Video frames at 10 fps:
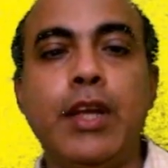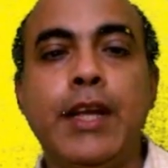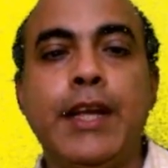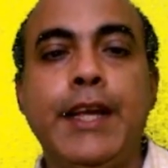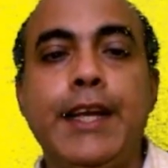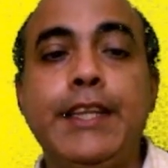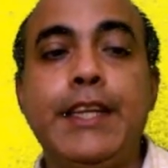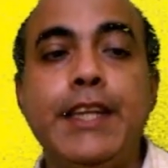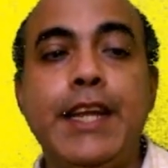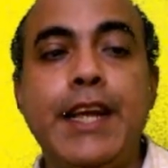In the
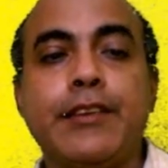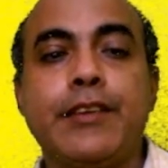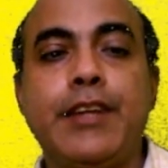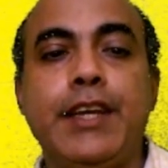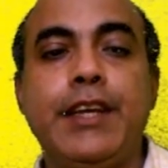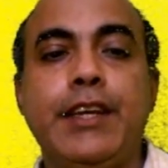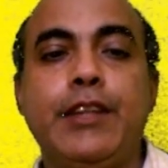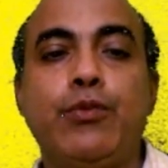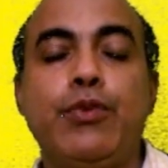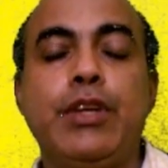next stage,
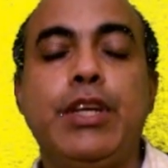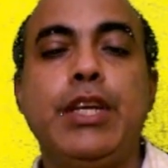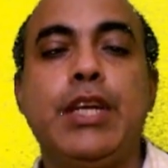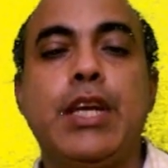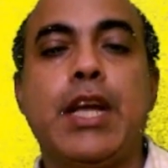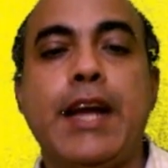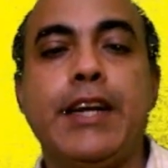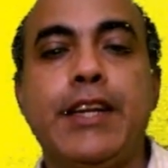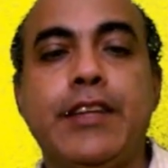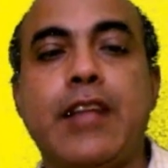we can
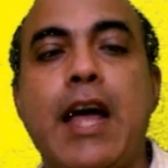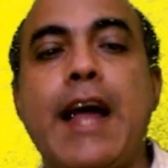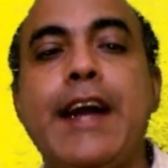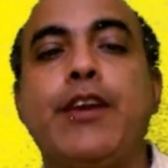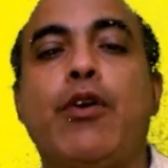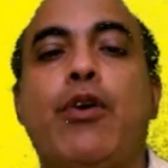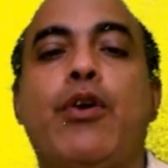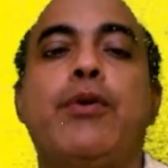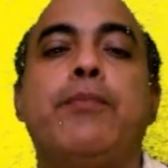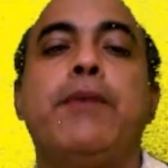decide
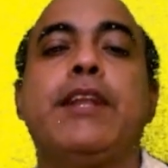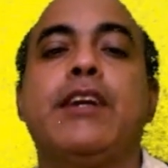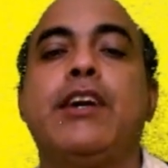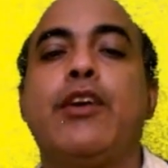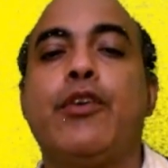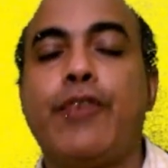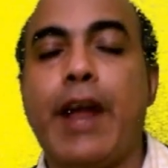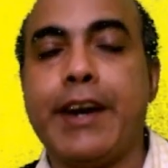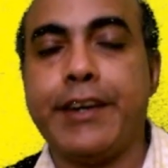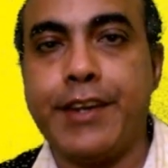on method of
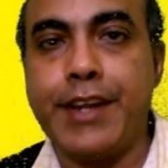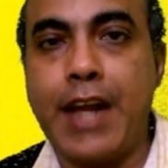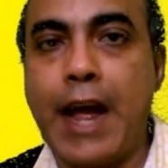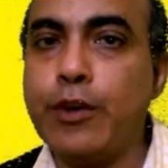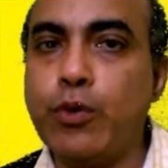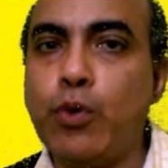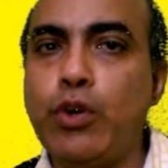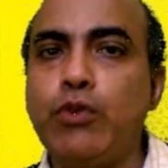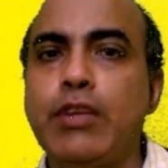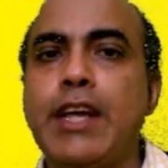factoring. I told you
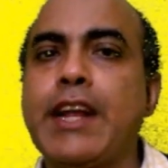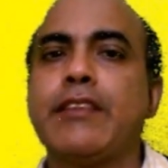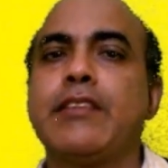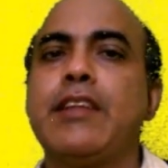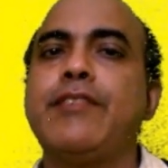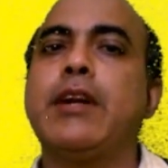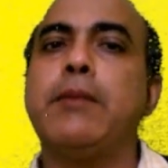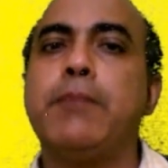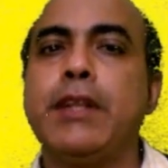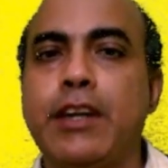there are several
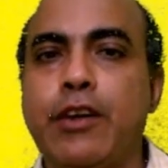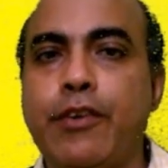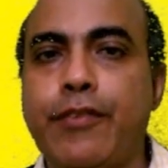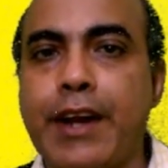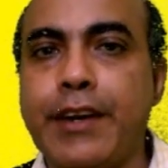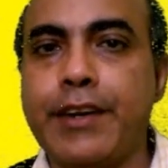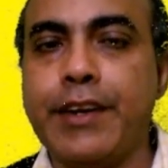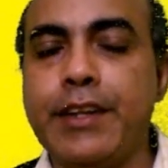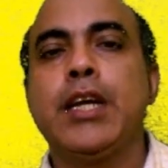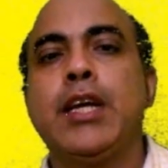methods of factoring,
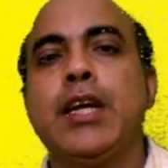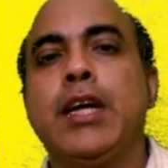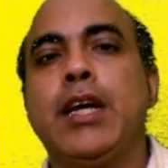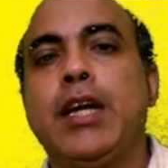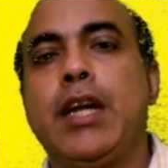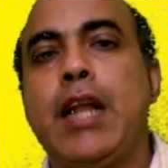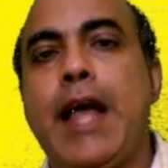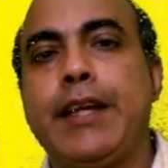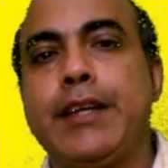like